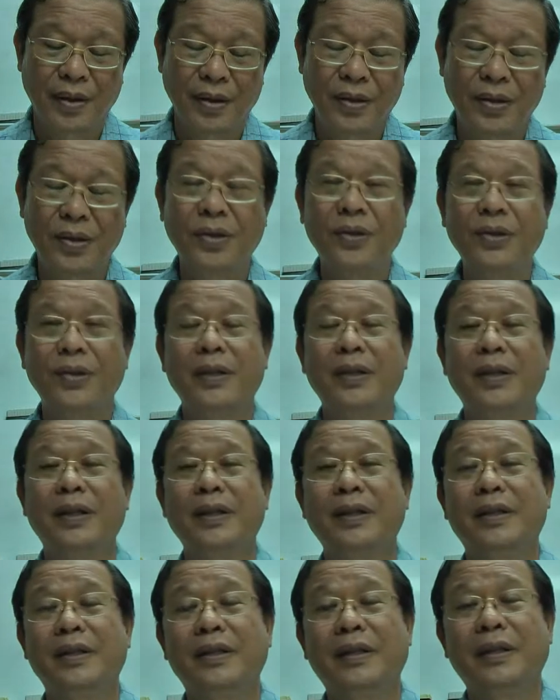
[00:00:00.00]
So
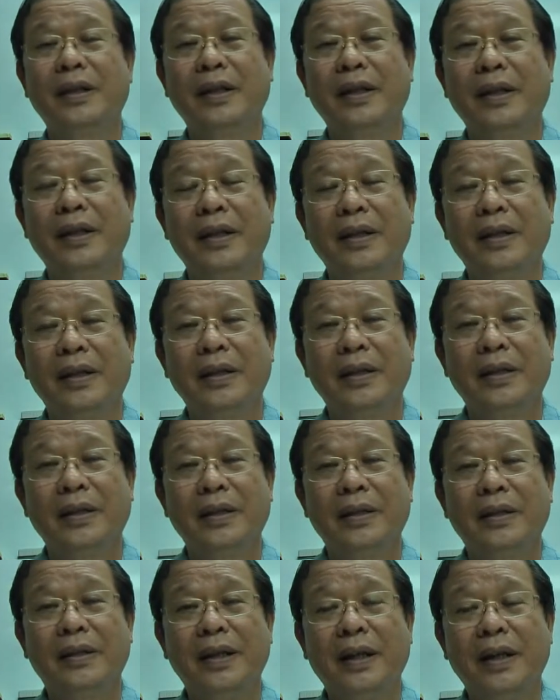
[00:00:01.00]
he's
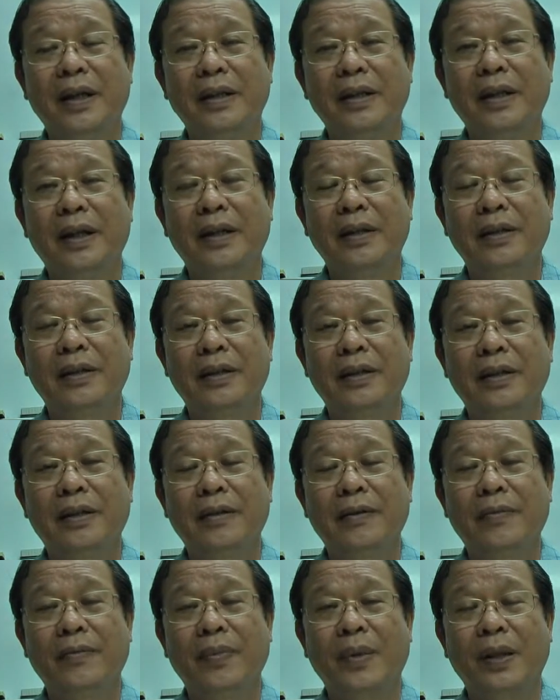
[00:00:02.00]
saying that
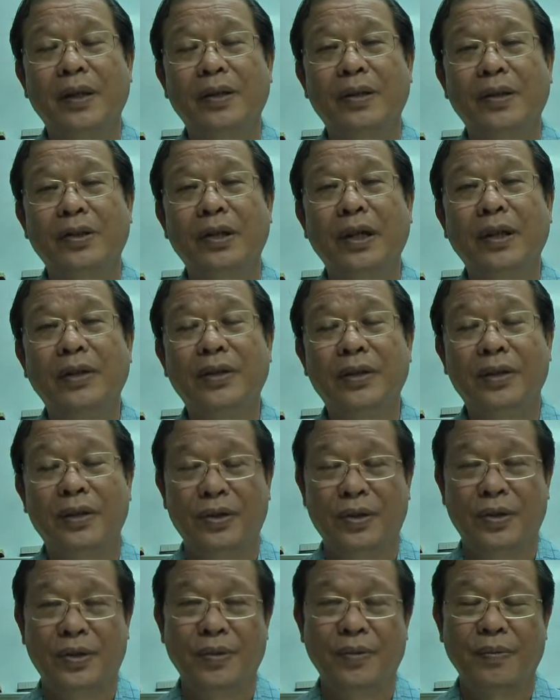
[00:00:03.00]
the
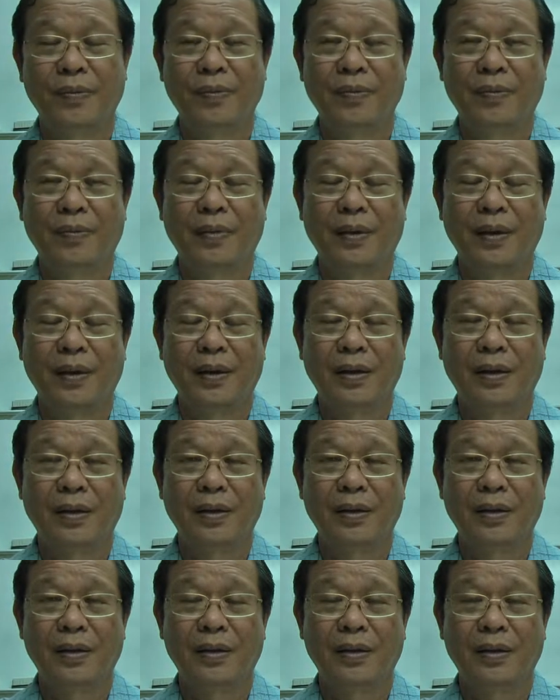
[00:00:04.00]
kshatriyas,
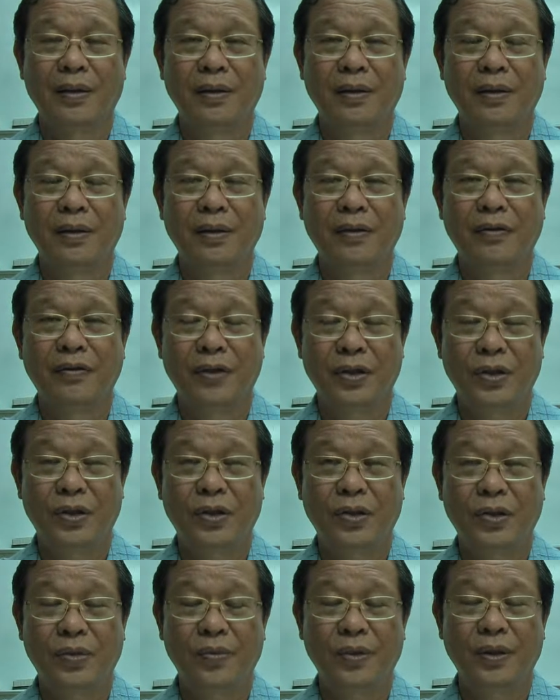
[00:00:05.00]
this is the
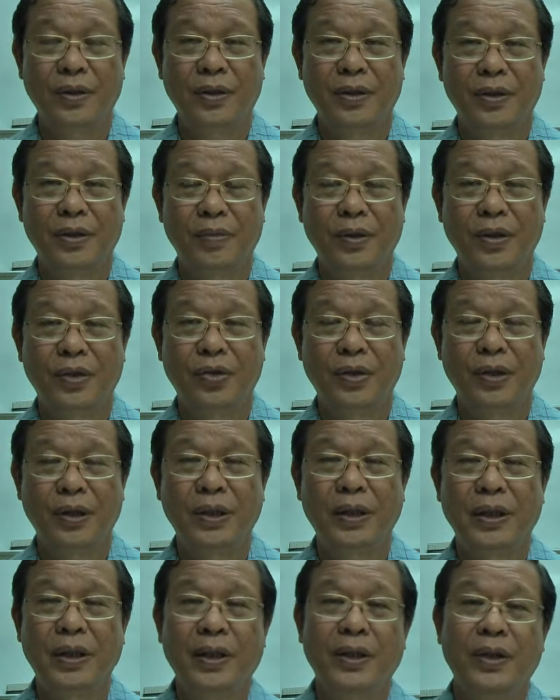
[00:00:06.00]
first group that he's mentioning,